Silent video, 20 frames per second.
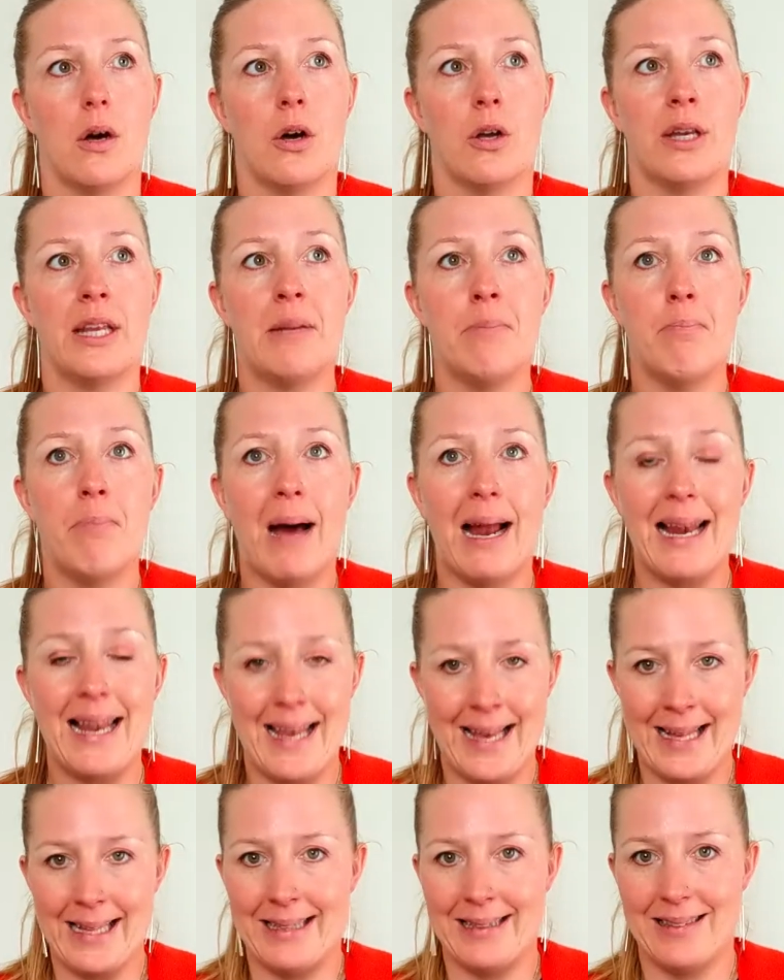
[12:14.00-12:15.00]

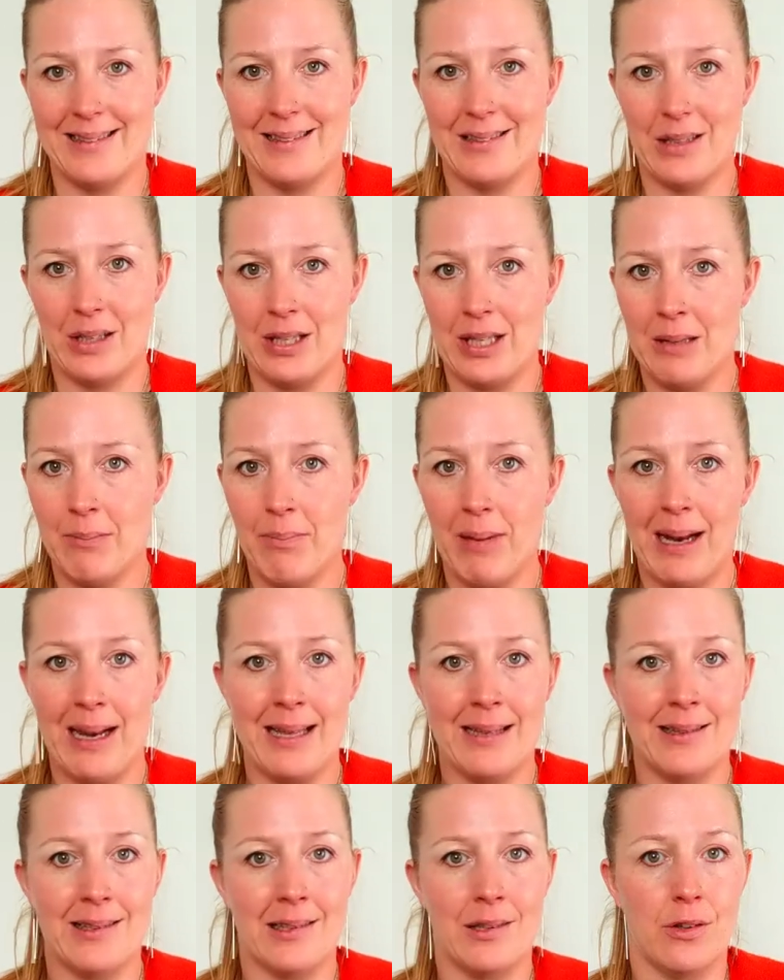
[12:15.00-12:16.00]
imbalance
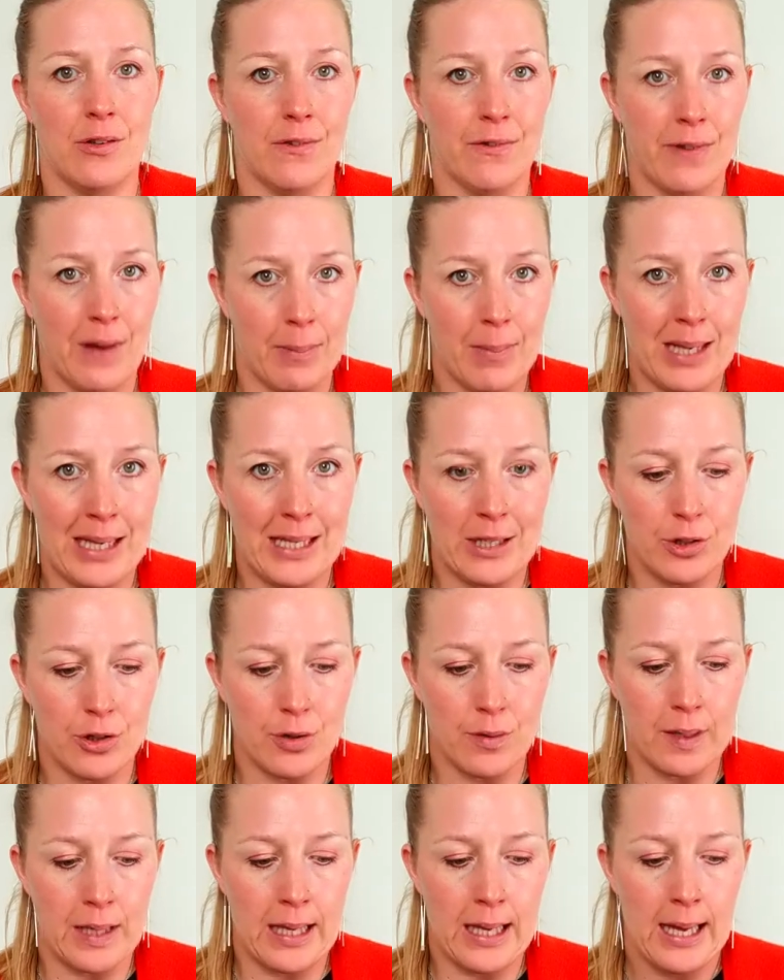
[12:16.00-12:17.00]
in the family
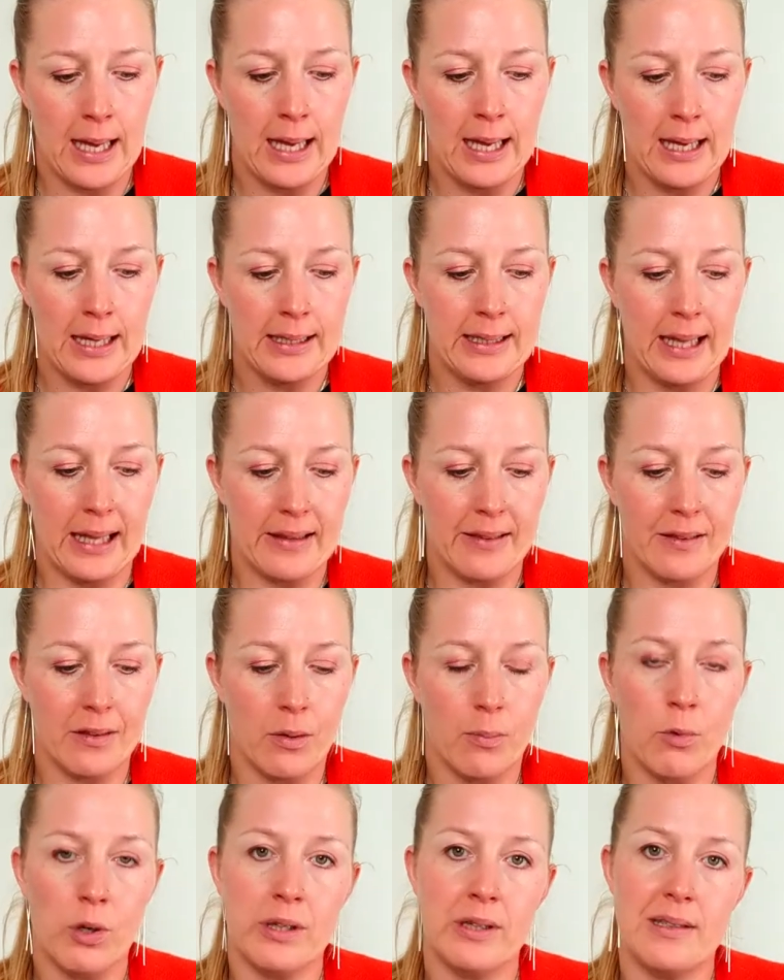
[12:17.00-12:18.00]
tree, that
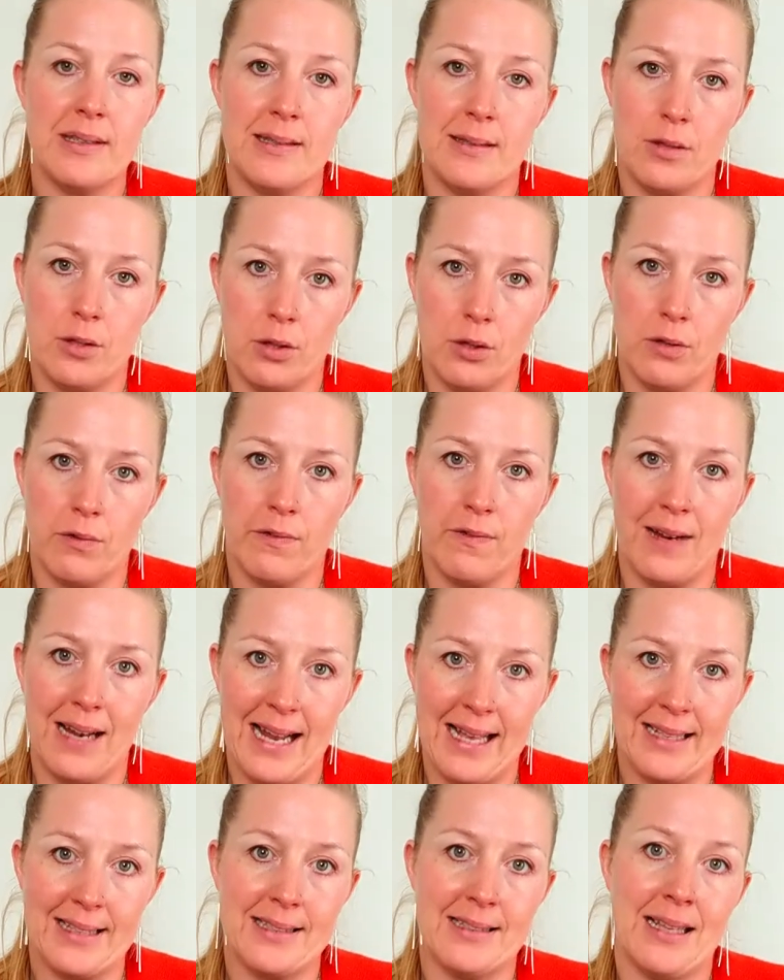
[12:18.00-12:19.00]
someone deserved
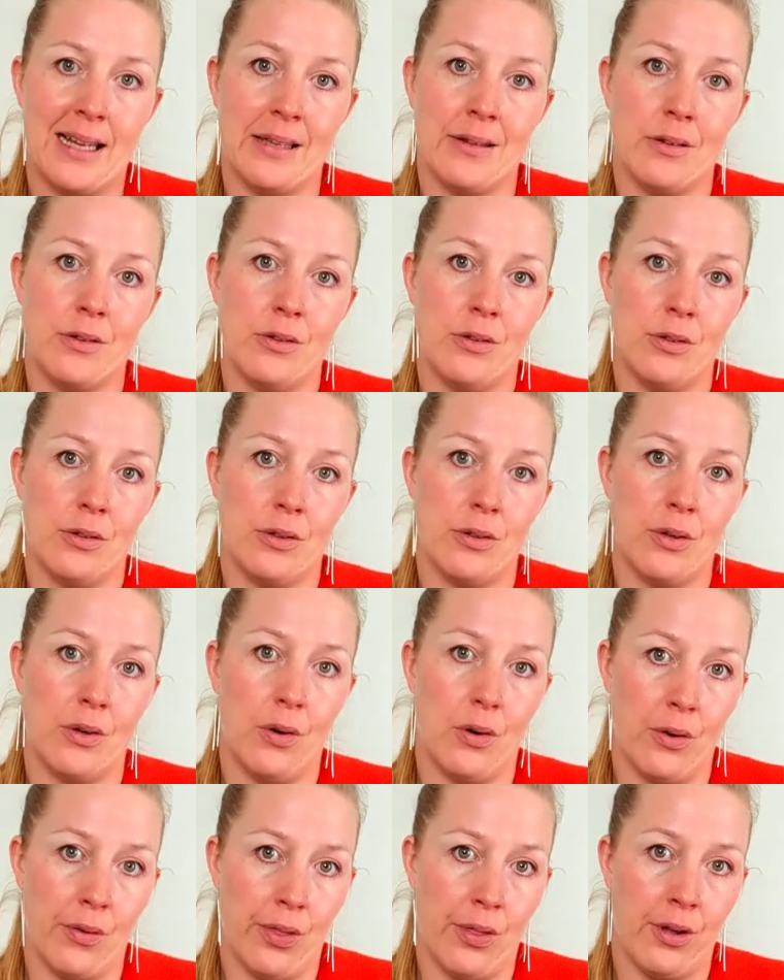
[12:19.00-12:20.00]
less than the
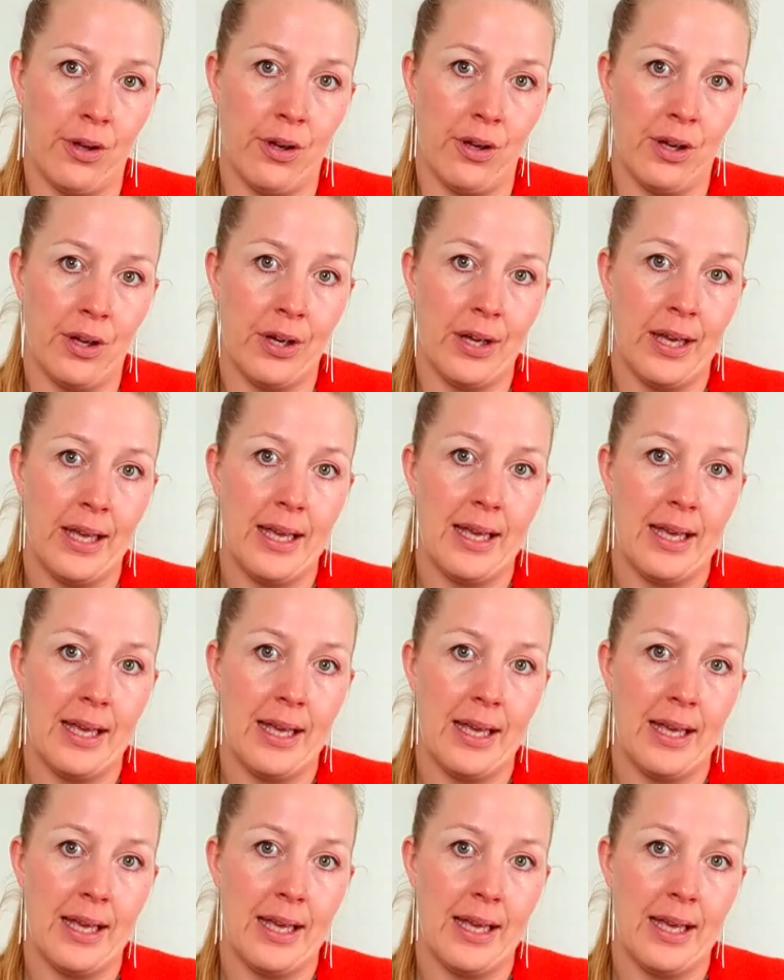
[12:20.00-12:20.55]
other.